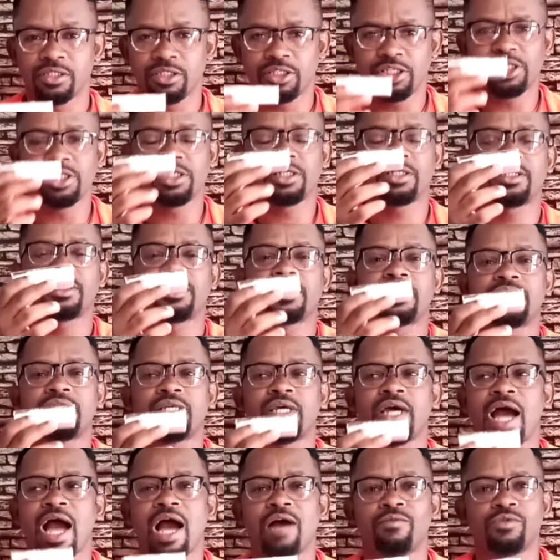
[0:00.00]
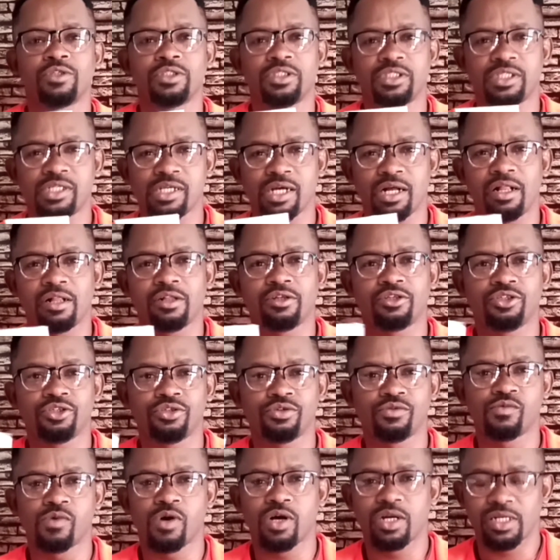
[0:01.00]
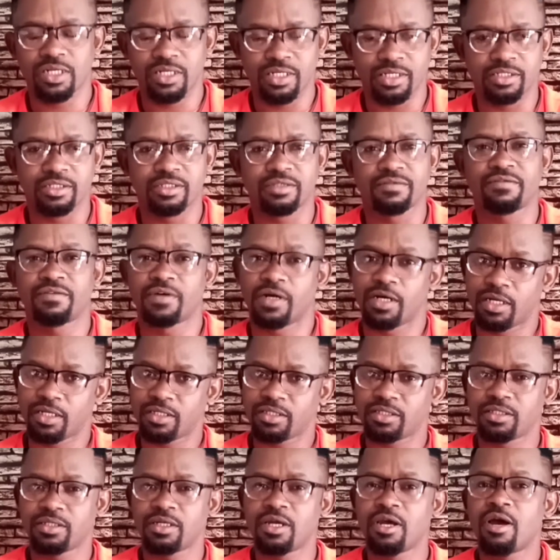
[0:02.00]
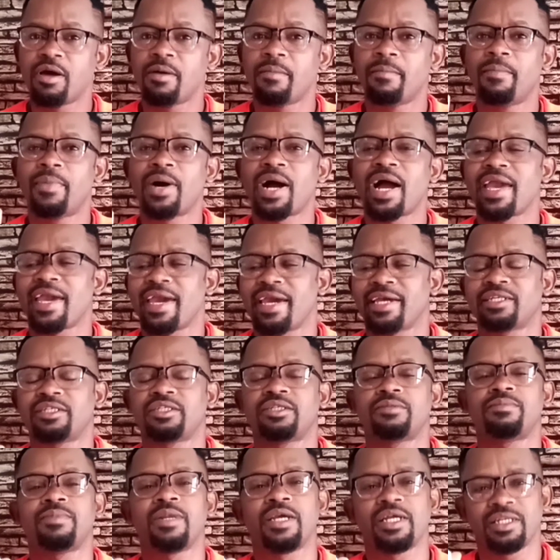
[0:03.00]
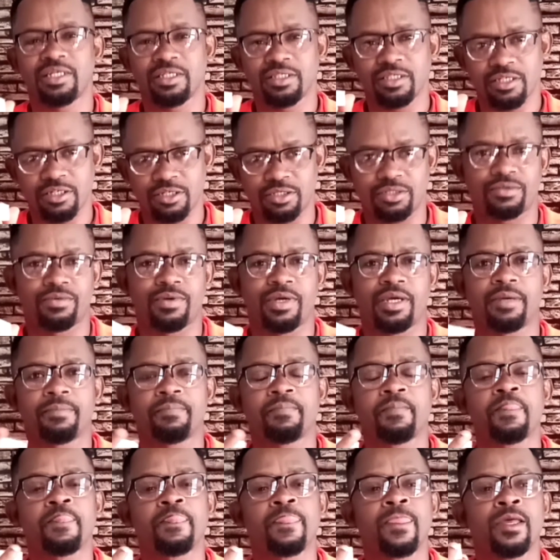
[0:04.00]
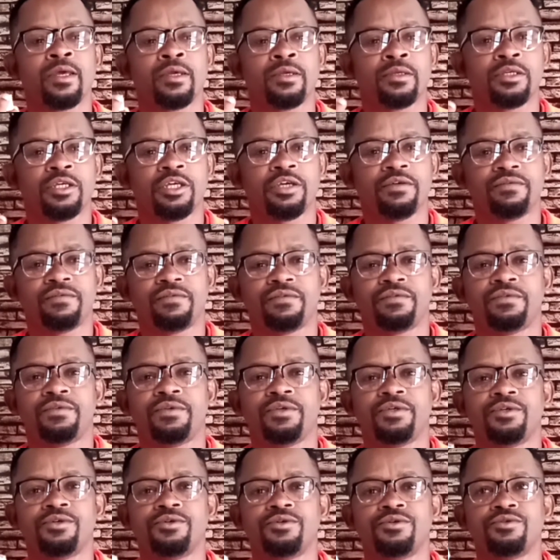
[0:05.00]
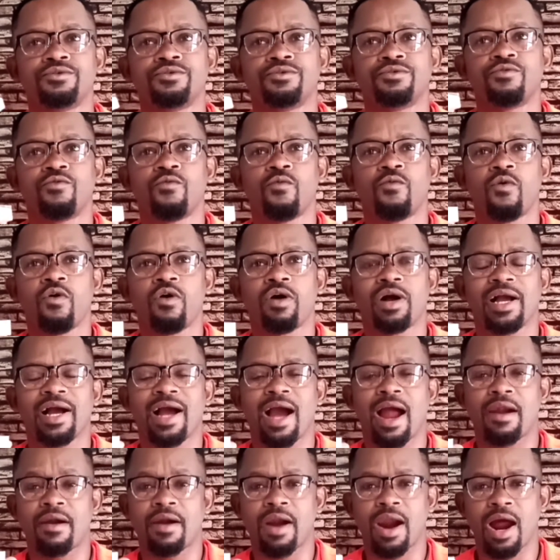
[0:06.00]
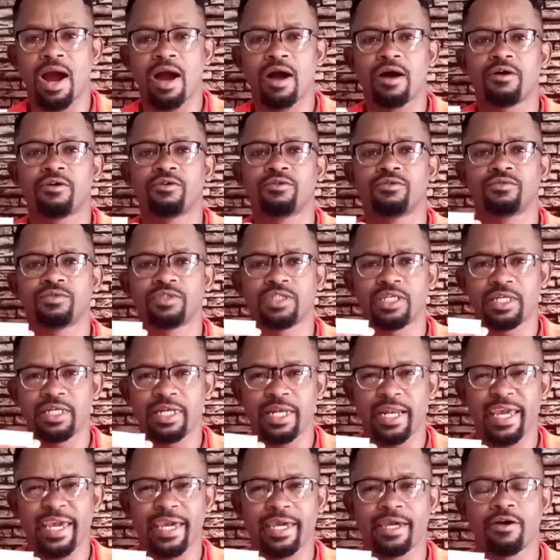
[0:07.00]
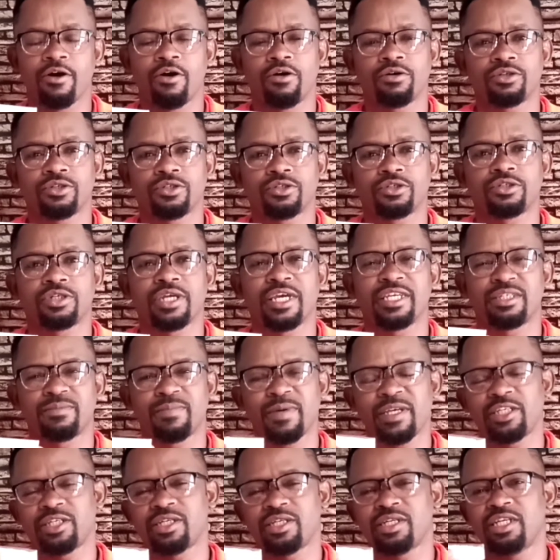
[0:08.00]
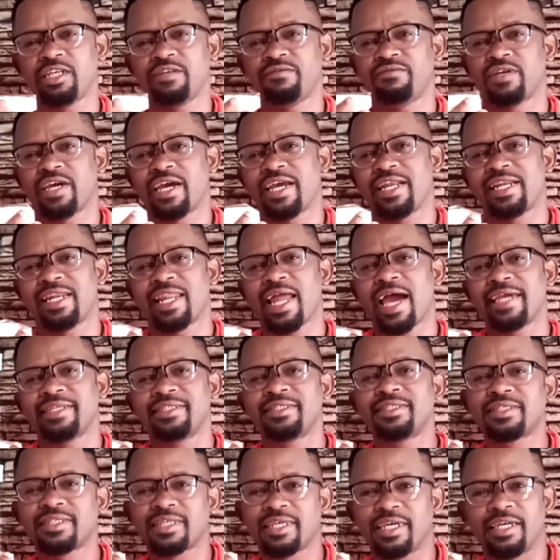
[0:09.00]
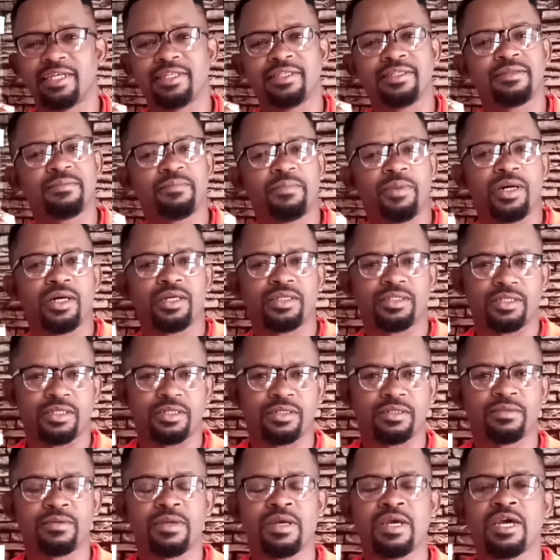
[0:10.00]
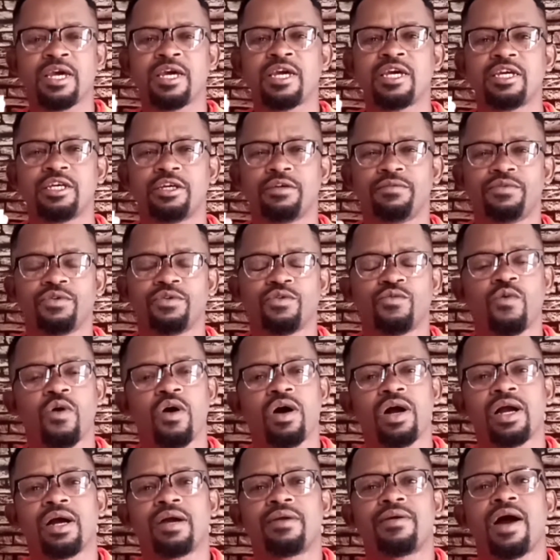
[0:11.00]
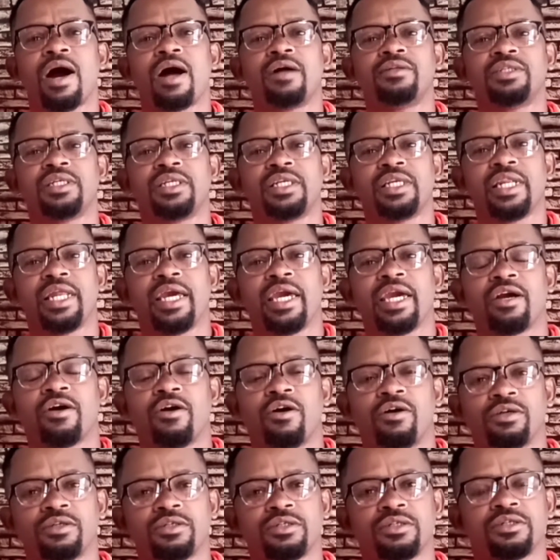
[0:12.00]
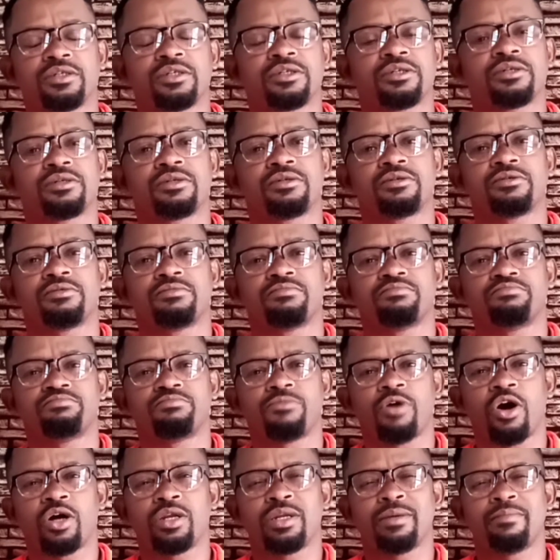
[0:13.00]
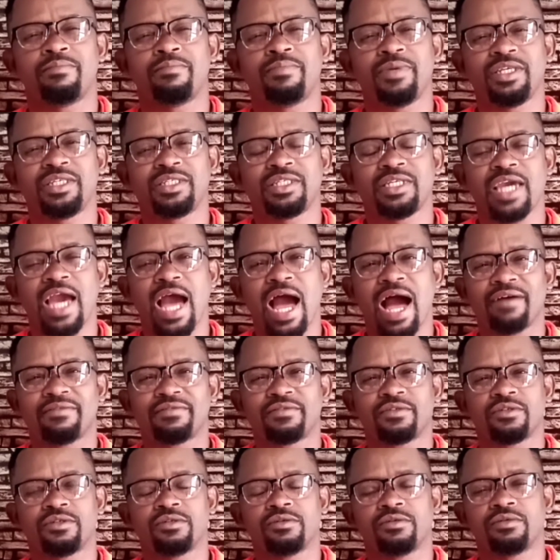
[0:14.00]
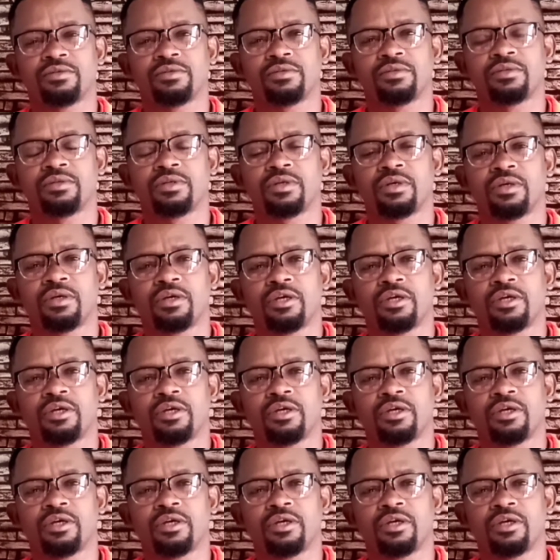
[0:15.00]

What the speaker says: This I will tell you what it is first by explaining this way. If you walk around in Lagos, especially if you're a light-skinned person, if you walk around in Lagos on a busy afternoon